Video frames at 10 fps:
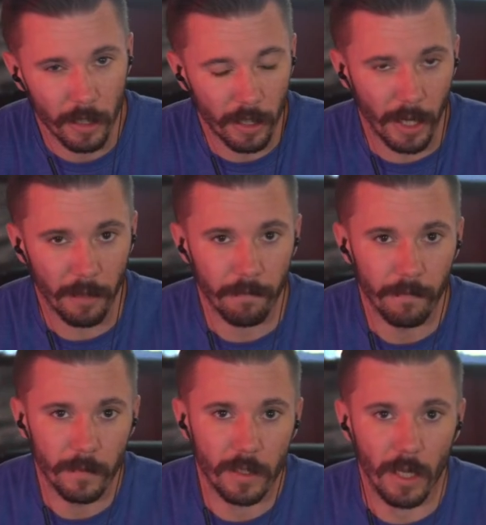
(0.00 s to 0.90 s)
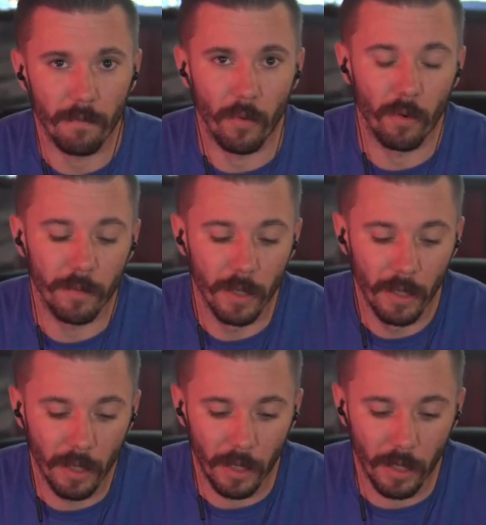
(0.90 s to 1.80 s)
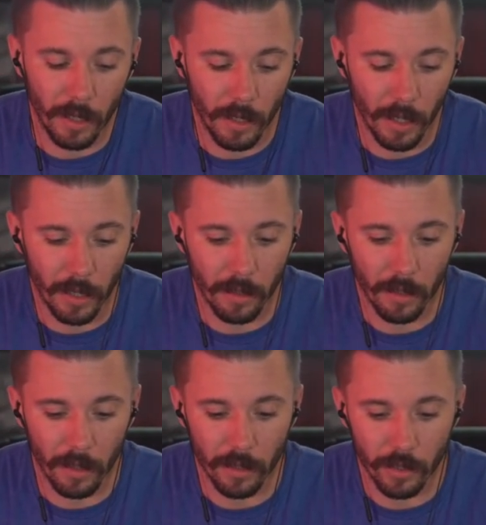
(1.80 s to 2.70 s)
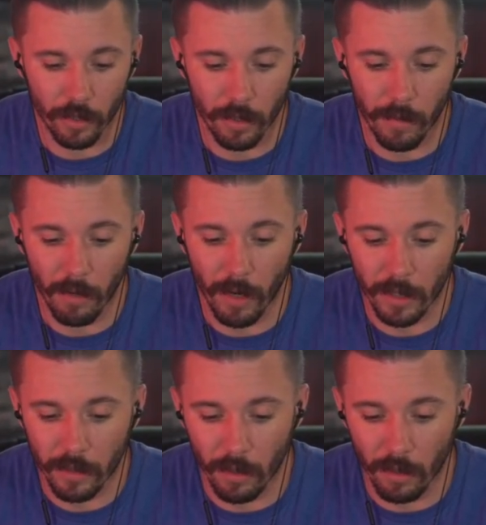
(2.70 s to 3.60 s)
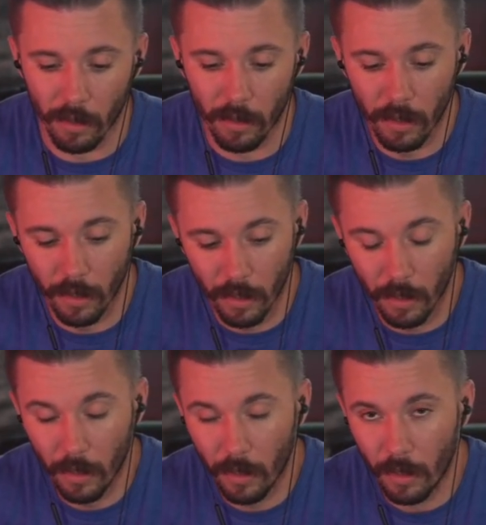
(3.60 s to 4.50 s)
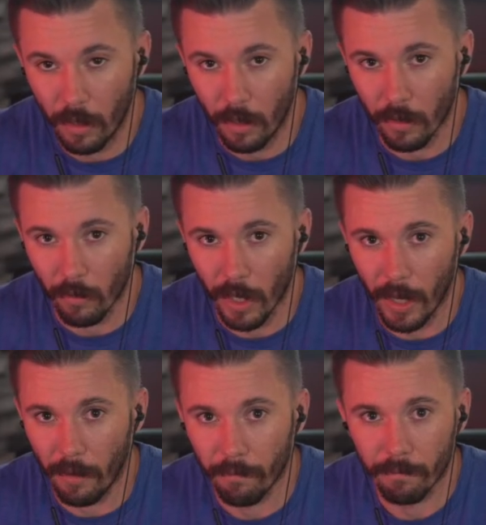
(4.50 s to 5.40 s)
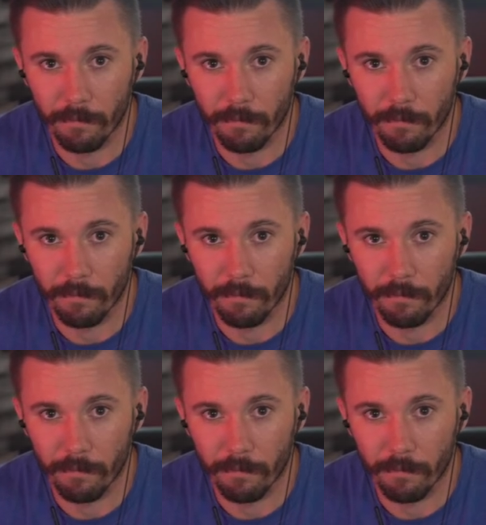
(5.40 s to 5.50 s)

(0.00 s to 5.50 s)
Good night. Stay informed and enjoy Bayraktar on the way out.